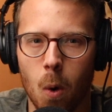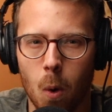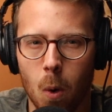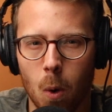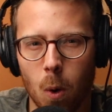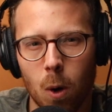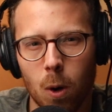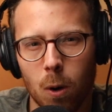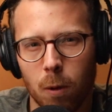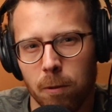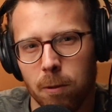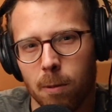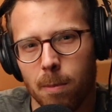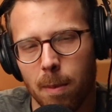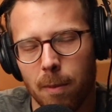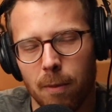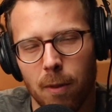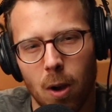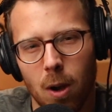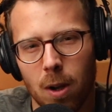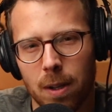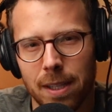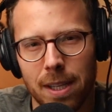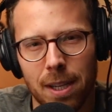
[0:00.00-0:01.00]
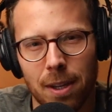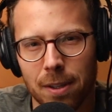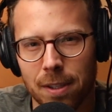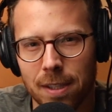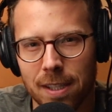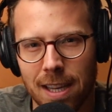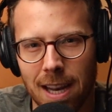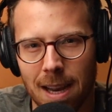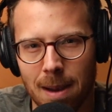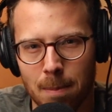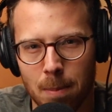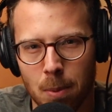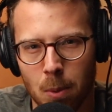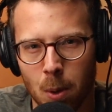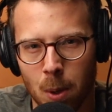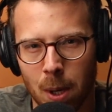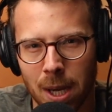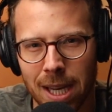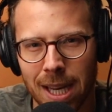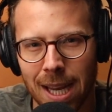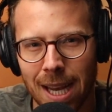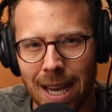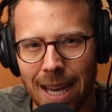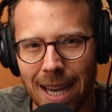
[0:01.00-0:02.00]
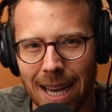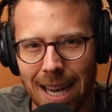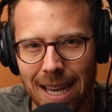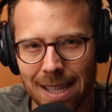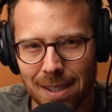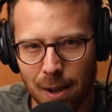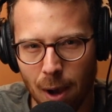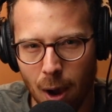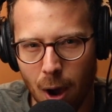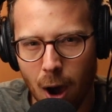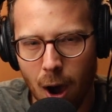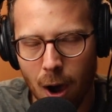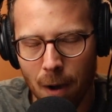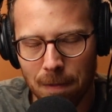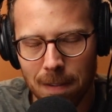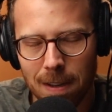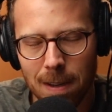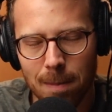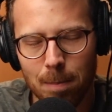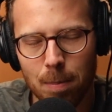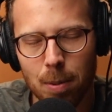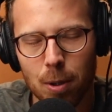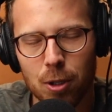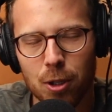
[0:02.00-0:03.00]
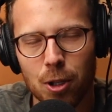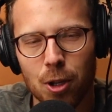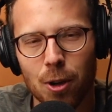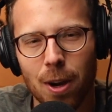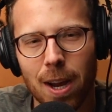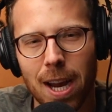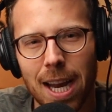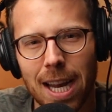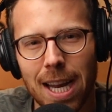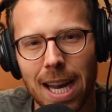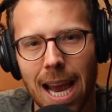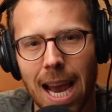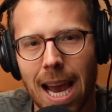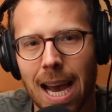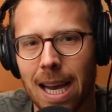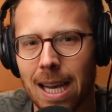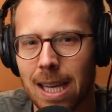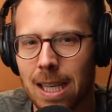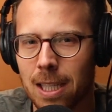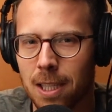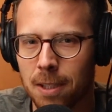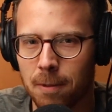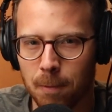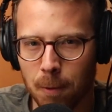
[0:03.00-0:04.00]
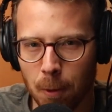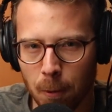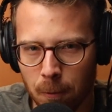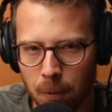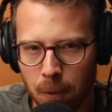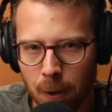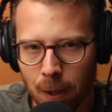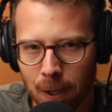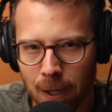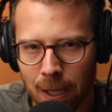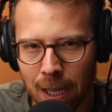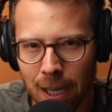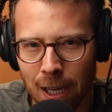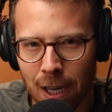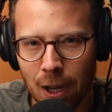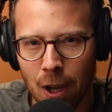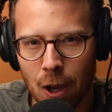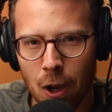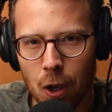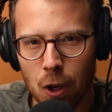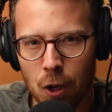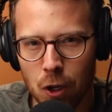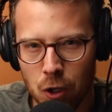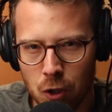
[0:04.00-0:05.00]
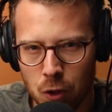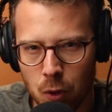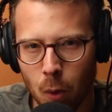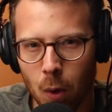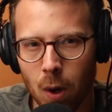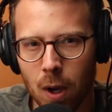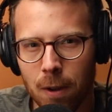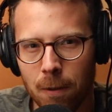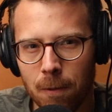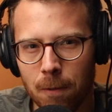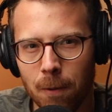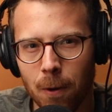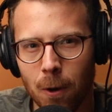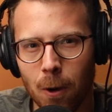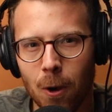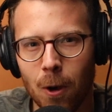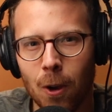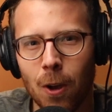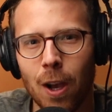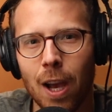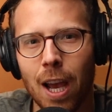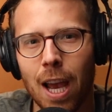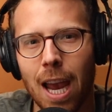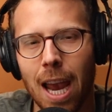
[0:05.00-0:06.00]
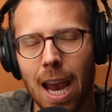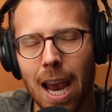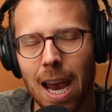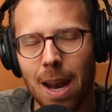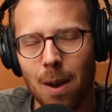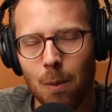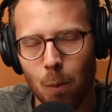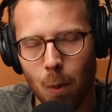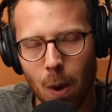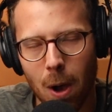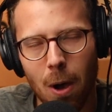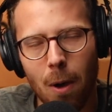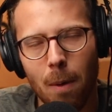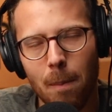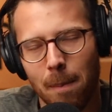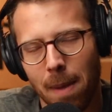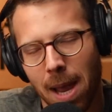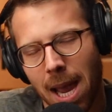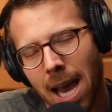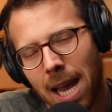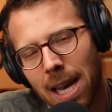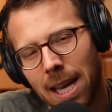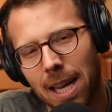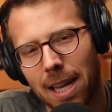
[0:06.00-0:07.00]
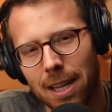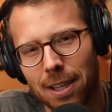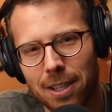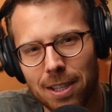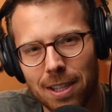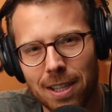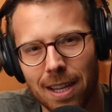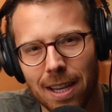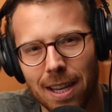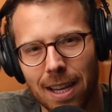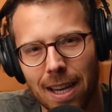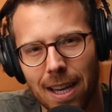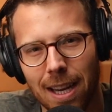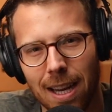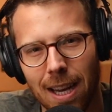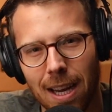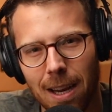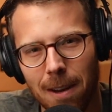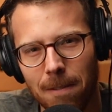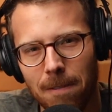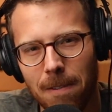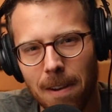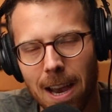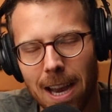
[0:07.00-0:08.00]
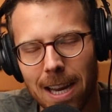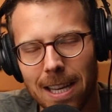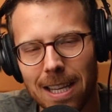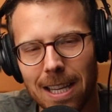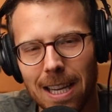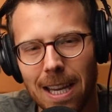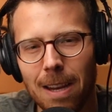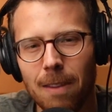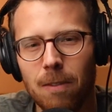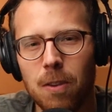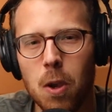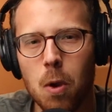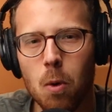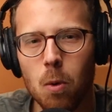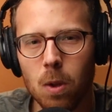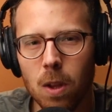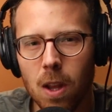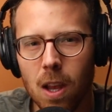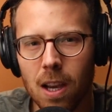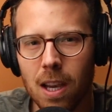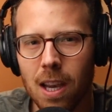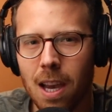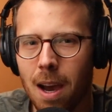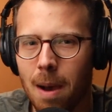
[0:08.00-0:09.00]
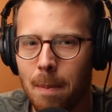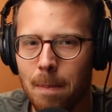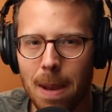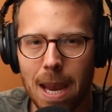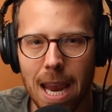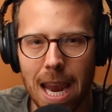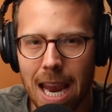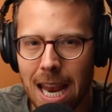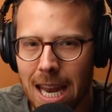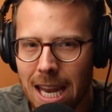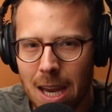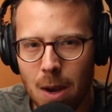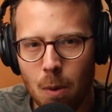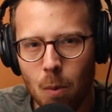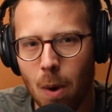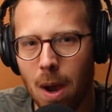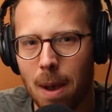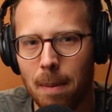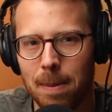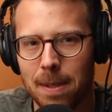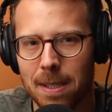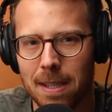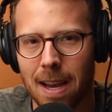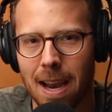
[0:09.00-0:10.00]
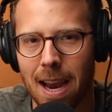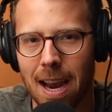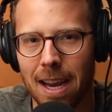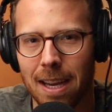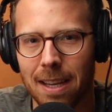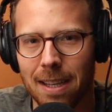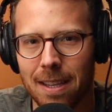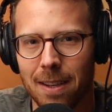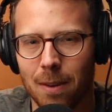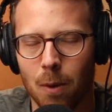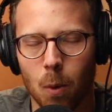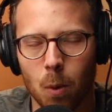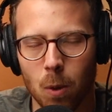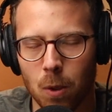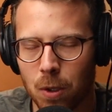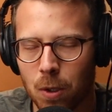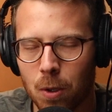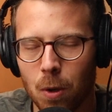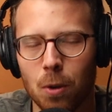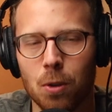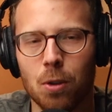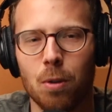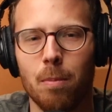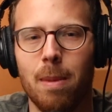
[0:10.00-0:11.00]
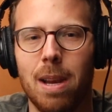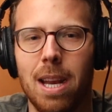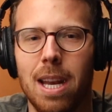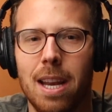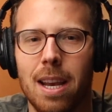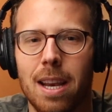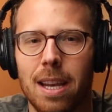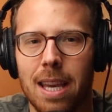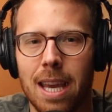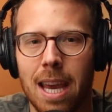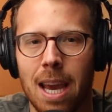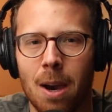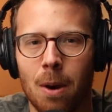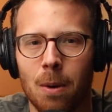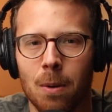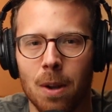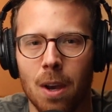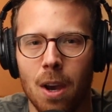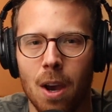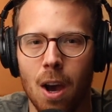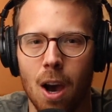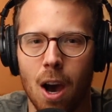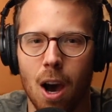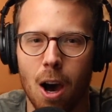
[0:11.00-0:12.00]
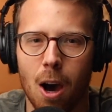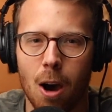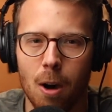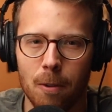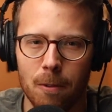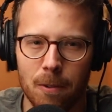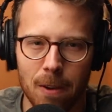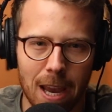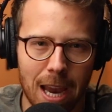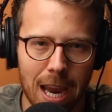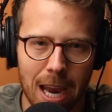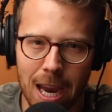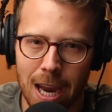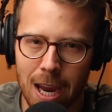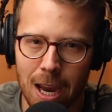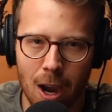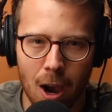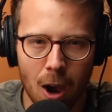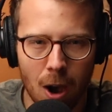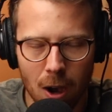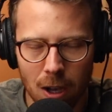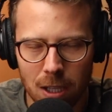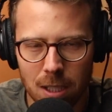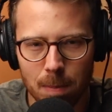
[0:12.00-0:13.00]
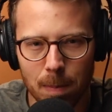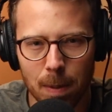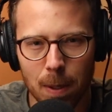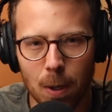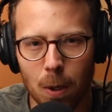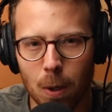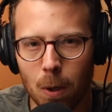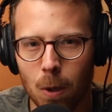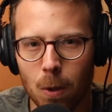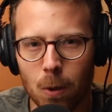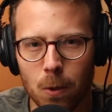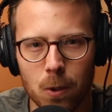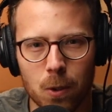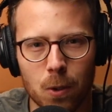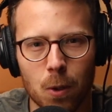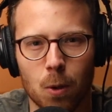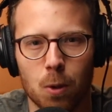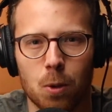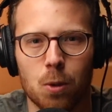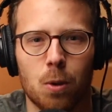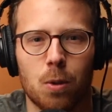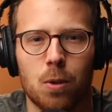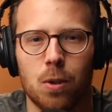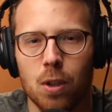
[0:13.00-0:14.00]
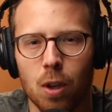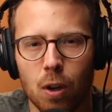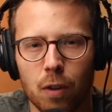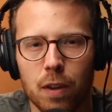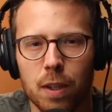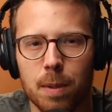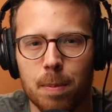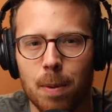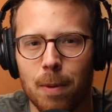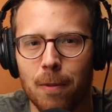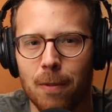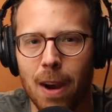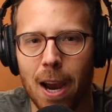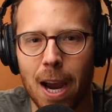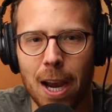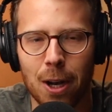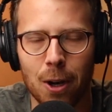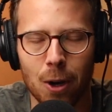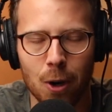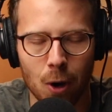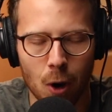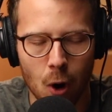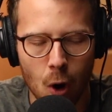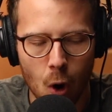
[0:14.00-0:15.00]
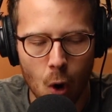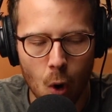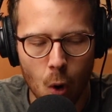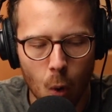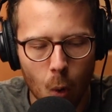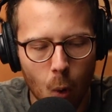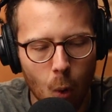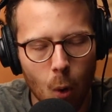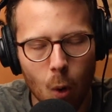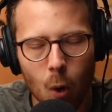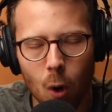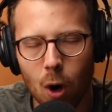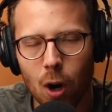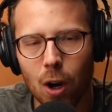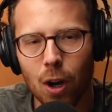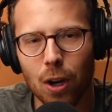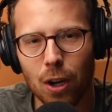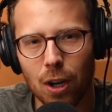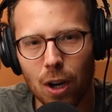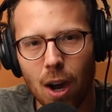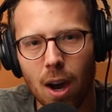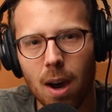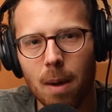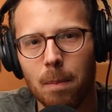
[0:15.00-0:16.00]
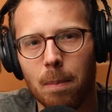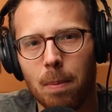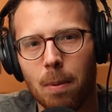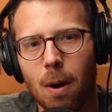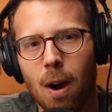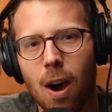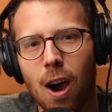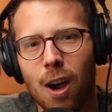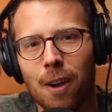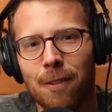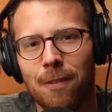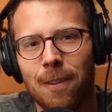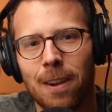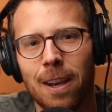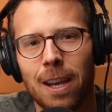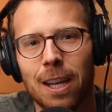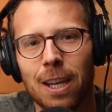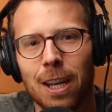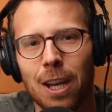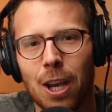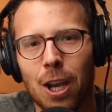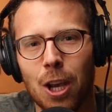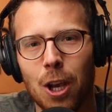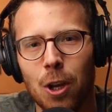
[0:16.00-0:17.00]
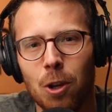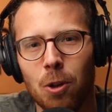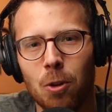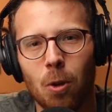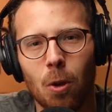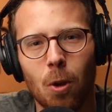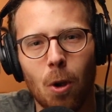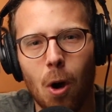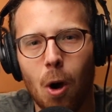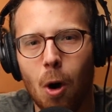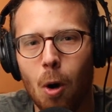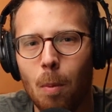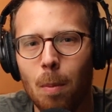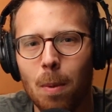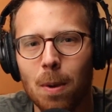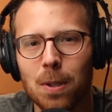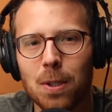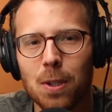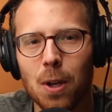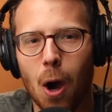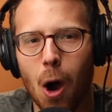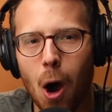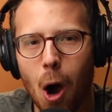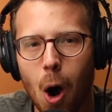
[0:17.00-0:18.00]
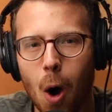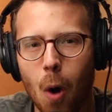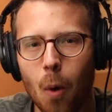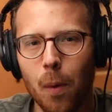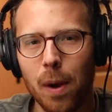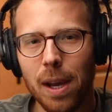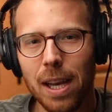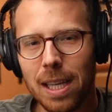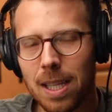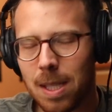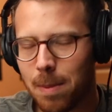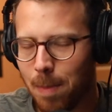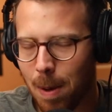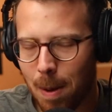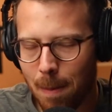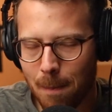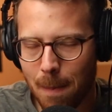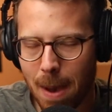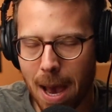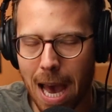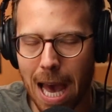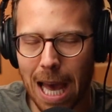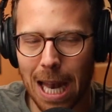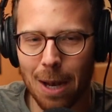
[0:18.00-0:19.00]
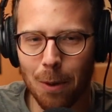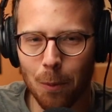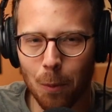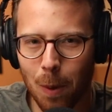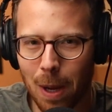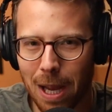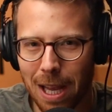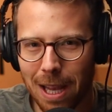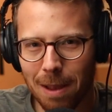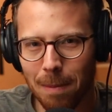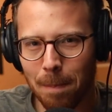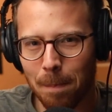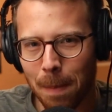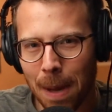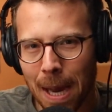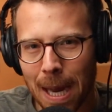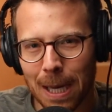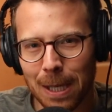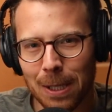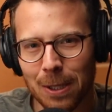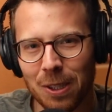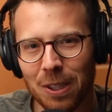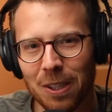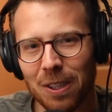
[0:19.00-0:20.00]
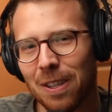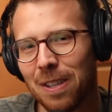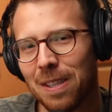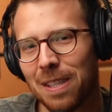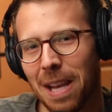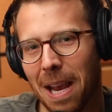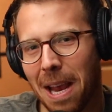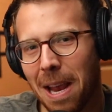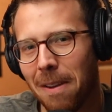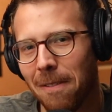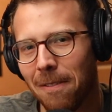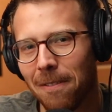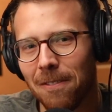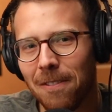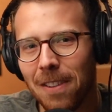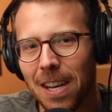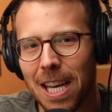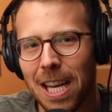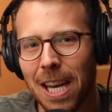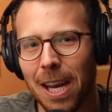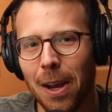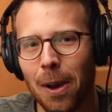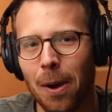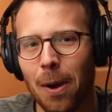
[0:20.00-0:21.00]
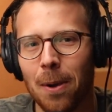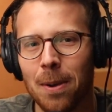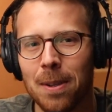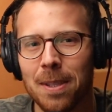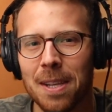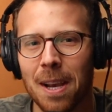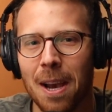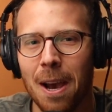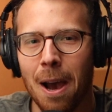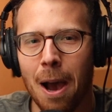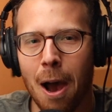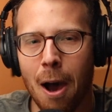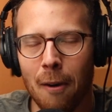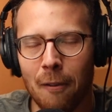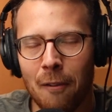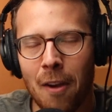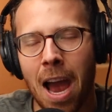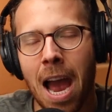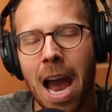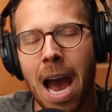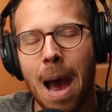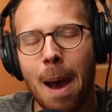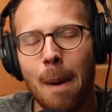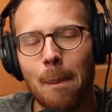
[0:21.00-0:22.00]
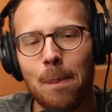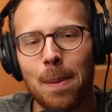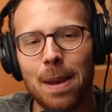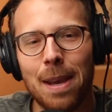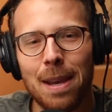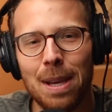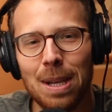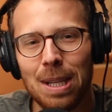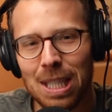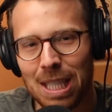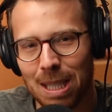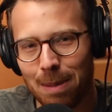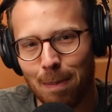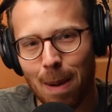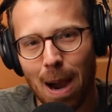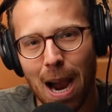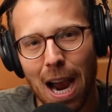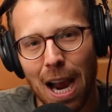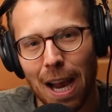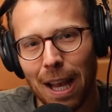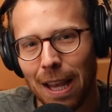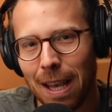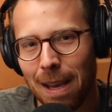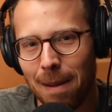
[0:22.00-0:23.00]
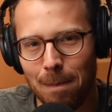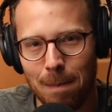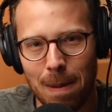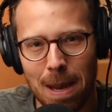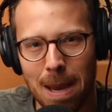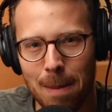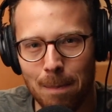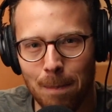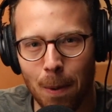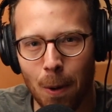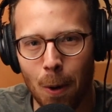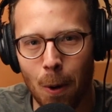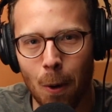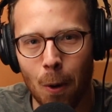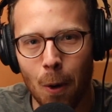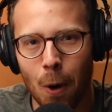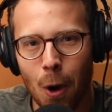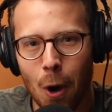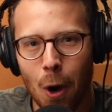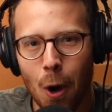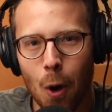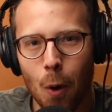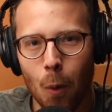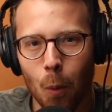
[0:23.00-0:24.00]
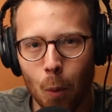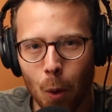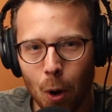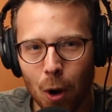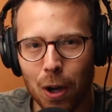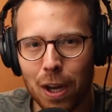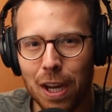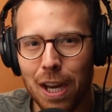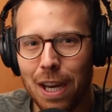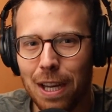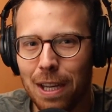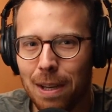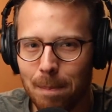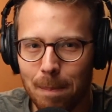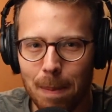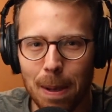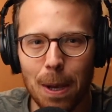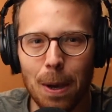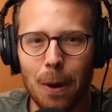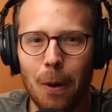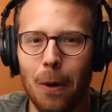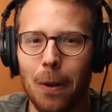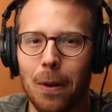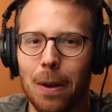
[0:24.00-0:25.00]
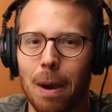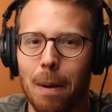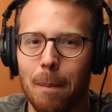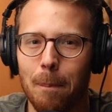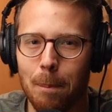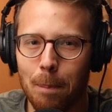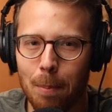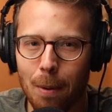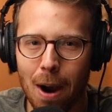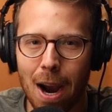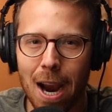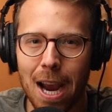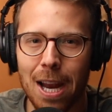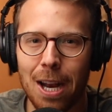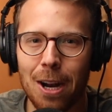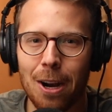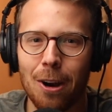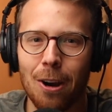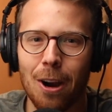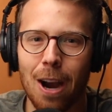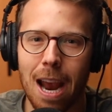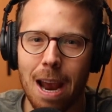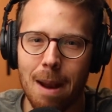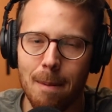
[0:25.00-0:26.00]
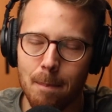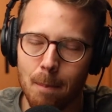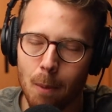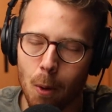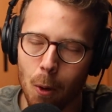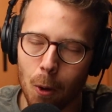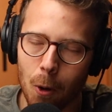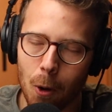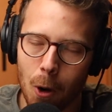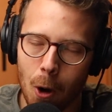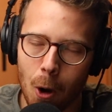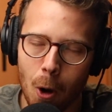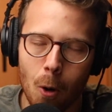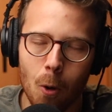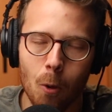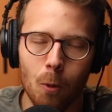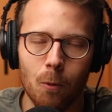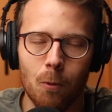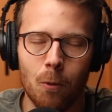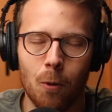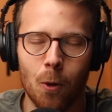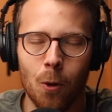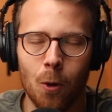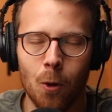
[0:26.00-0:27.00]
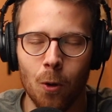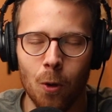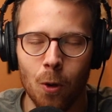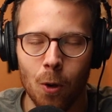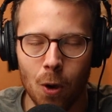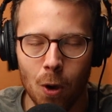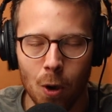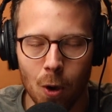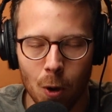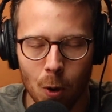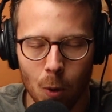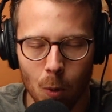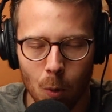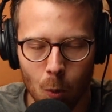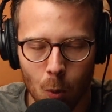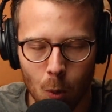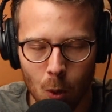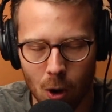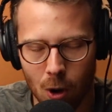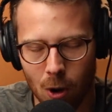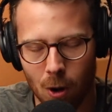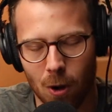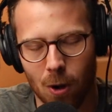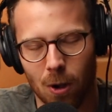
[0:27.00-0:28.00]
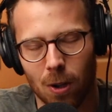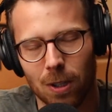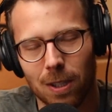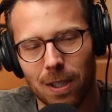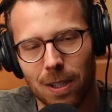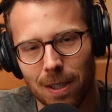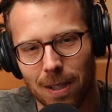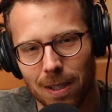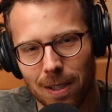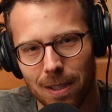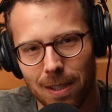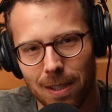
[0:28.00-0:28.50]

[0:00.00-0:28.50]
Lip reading: or from a volunteer standpoint, is often portrayed as fulfilling, joyful, and well-managed. In fact, if you look up any website or social media account of a hospital, social service provider, or nonprofit, you'll almost always be met with pictures and videos of happy, smiling people working to build a brighter and more hopeful world.